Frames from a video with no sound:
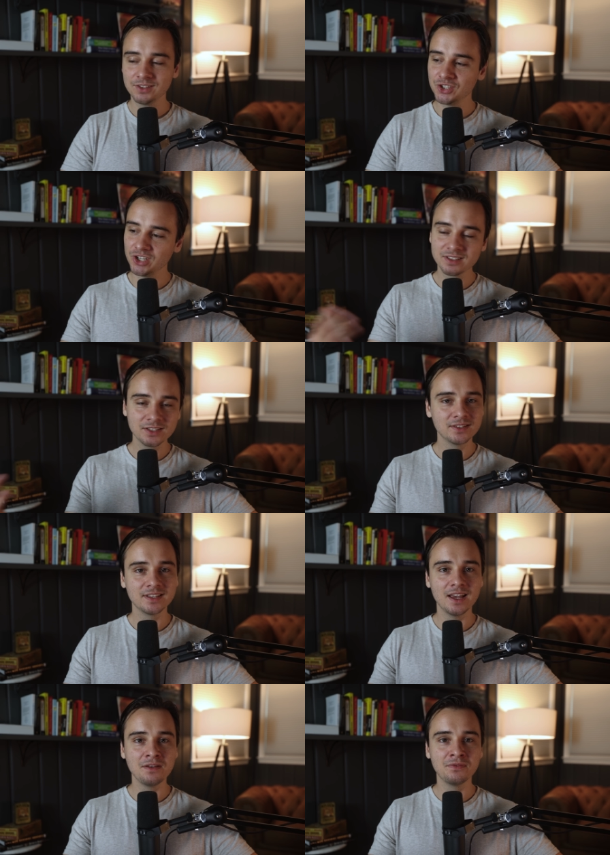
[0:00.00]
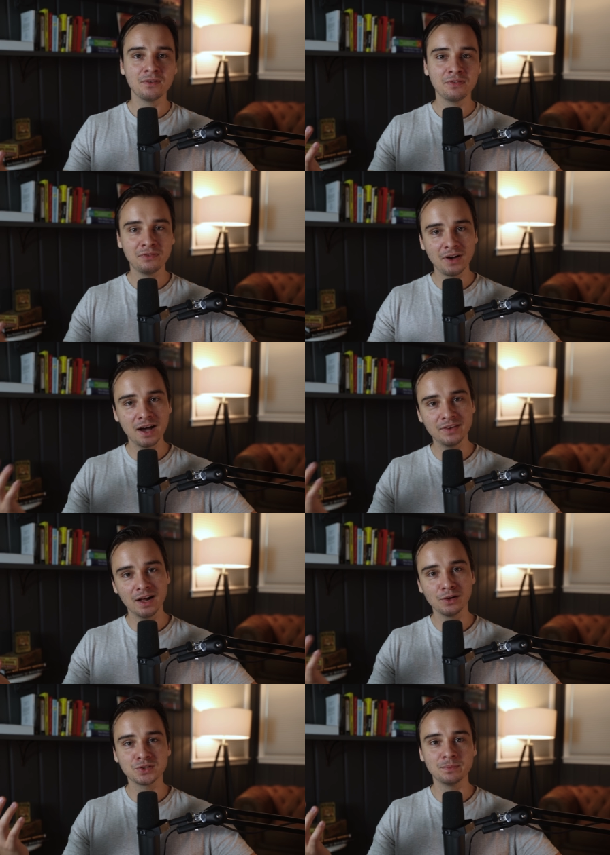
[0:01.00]
just to save five
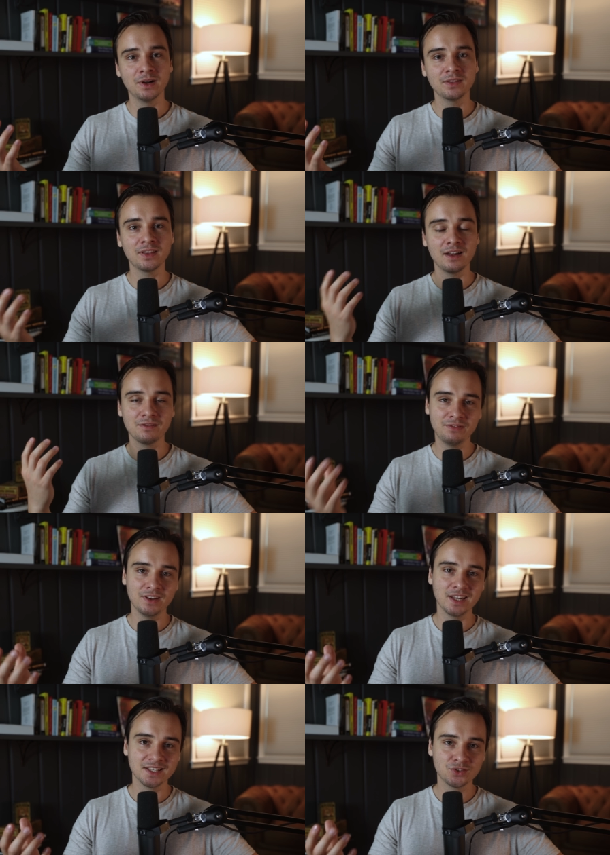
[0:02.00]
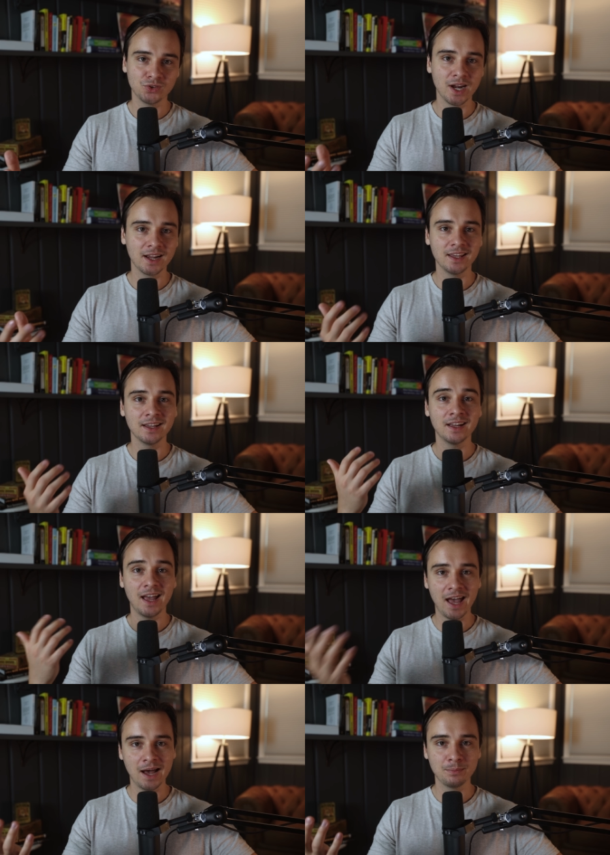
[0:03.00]
dollars a month on fitness tracking
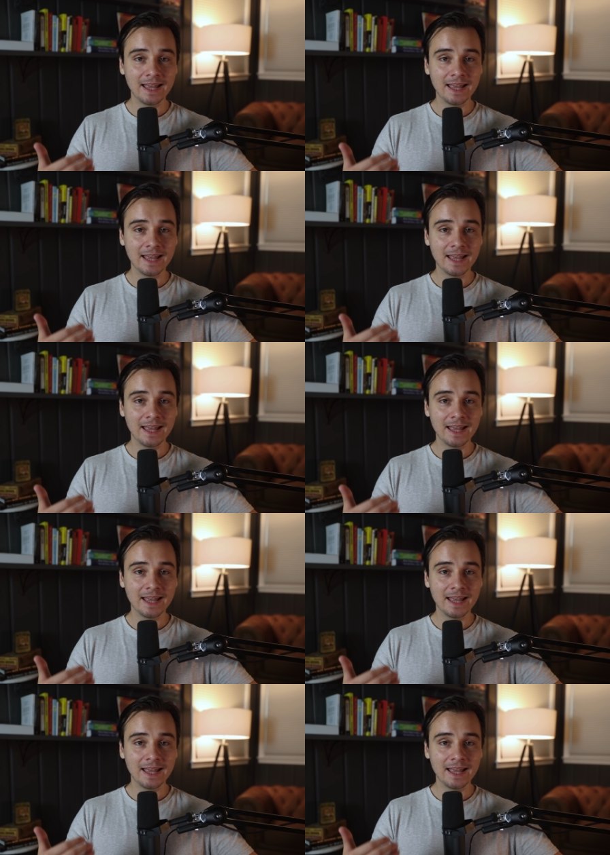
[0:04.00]
apps.